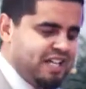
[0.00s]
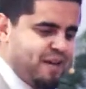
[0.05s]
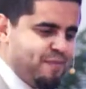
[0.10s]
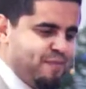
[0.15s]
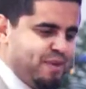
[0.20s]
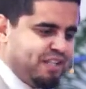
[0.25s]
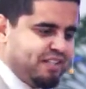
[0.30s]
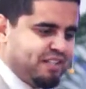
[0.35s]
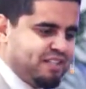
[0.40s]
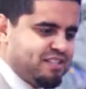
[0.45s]

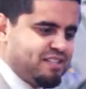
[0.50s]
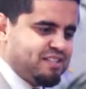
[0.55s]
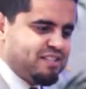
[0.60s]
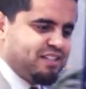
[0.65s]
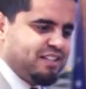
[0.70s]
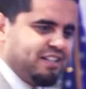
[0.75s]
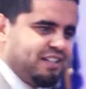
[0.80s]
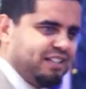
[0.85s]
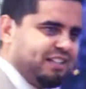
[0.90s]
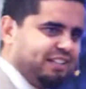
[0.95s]
and because
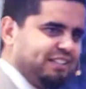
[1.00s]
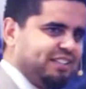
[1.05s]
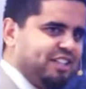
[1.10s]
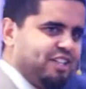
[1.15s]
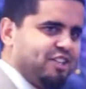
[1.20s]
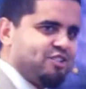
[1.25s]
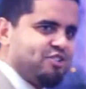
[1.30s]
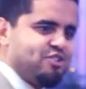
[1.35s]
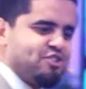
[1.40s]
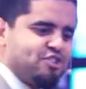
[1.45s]

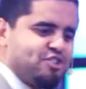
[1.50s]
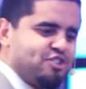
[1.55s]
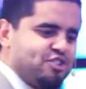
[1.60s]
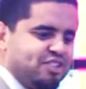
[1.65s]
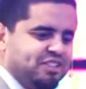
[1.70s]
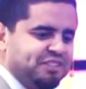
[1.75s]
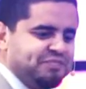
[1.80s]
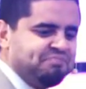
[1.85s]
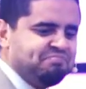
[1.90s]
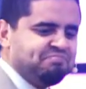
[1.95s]

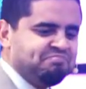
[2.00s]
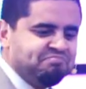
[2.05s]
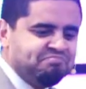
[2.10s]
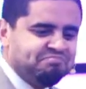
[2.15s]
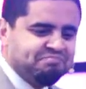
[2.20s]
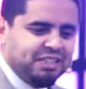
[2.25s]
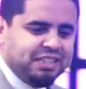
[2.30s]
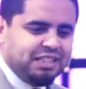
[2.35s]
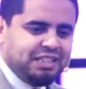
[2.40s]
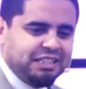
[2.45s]
there's
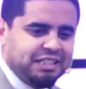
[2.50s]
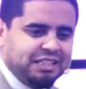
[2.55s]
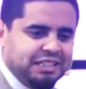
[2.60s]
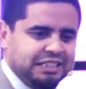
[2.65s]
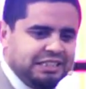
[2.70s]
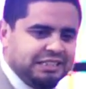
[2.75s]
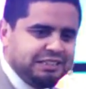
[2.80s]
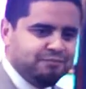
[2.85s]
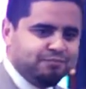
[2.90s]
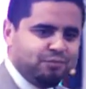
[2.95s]

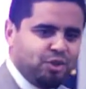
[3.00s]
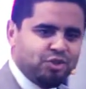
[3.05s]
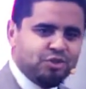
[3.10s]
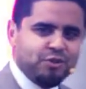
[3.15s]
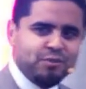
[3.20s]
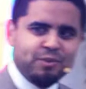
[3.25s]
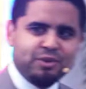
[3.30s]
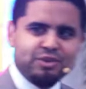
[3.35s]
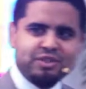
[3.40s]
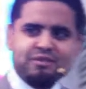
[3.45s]

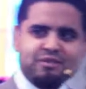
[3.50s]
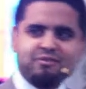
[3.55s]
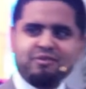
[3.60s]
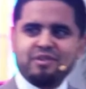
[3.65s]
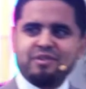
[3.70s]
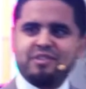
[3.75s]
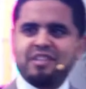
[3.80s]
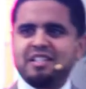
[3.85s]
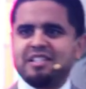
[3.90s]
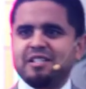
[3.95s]
multiple
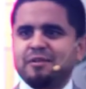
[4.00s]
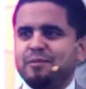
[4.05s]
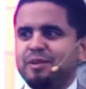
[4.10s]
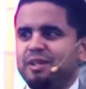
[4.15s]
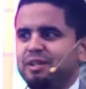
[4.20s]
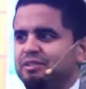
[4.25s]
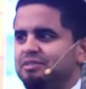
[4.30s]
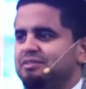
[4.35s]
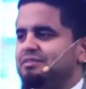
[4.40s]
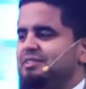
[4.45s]
different things
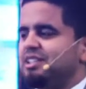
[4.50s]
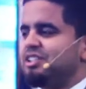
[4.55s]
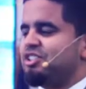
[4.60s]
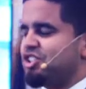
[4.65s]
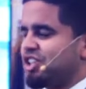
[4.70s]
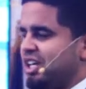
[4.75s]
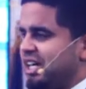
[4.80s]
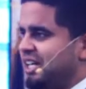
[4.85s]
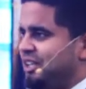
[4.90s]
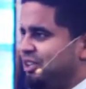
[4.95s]
about a
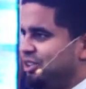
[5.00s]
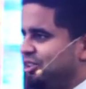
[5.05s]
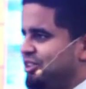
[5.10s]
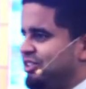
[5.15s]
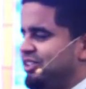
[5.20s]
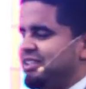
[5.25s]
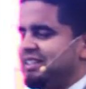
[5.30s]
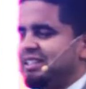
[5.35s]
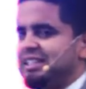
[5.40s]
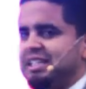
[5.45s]

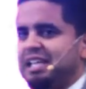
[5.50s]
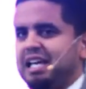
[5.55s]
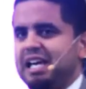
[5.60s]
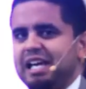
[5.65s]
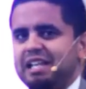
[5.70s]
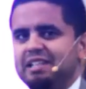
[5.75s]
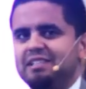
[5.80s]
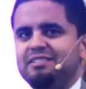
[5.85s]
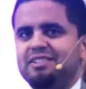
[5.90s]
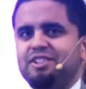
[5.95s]
child
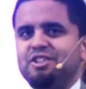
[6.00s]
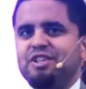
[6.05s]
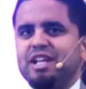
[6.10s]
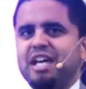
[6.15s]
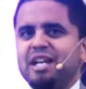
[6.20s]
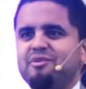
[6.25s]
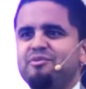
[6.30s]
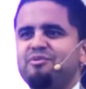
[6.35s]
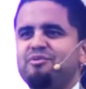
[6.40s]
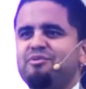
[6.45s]
that they're
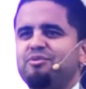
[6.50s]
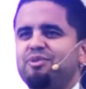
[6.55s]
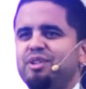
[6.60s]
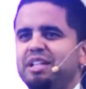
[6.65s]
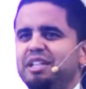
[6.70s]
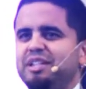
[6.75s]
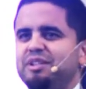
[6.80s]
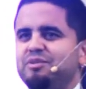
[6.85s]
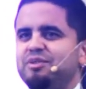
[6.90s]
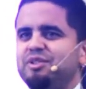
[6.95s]
not
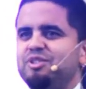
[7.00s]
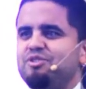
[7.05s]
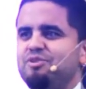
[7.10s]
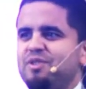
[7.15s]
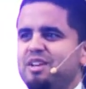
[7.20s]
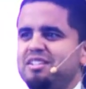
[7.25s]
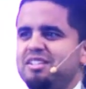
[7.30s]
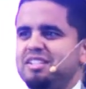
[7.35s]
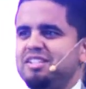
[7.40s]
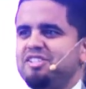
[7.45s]
afraid of
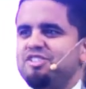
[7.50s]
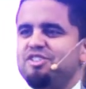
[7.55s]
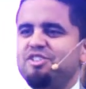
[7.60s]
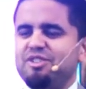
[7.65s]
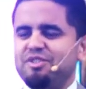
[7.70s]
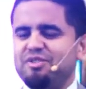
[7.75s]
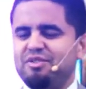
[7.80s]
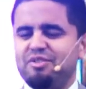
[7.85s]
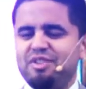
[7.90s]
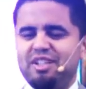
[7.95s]
addressing
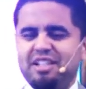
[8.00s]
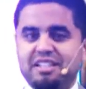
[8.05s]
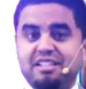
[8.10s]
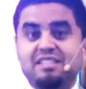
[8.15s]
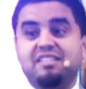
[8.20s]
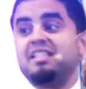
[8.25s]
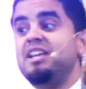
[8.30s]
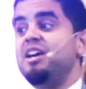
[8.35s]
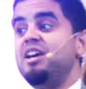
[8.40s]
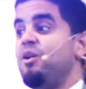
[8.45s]
certain things.
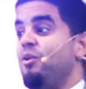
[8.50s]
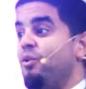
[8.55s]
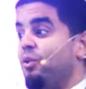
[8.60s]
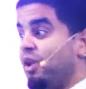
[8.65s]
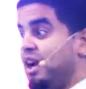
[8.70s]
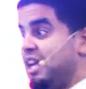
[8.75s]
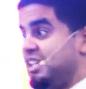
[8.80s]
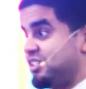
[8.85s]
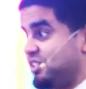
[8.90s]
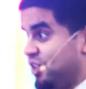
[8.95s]

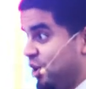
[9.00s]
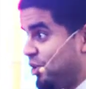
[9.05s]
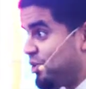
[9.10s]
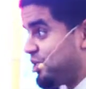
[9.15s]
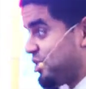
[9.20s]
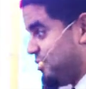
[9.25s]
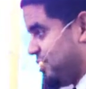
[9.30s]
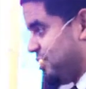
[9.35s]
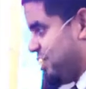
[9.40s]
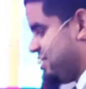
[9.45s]
Whereas
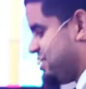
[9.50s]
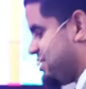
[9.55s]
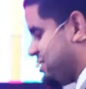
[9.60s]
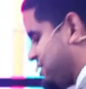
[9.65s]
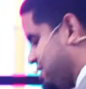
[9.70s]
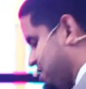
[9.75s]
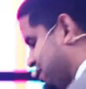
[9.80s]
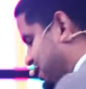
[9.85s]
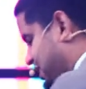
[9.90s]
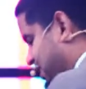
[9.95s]
those of
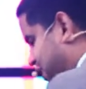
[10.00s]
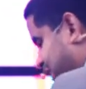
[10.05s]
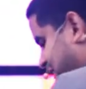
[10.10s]
us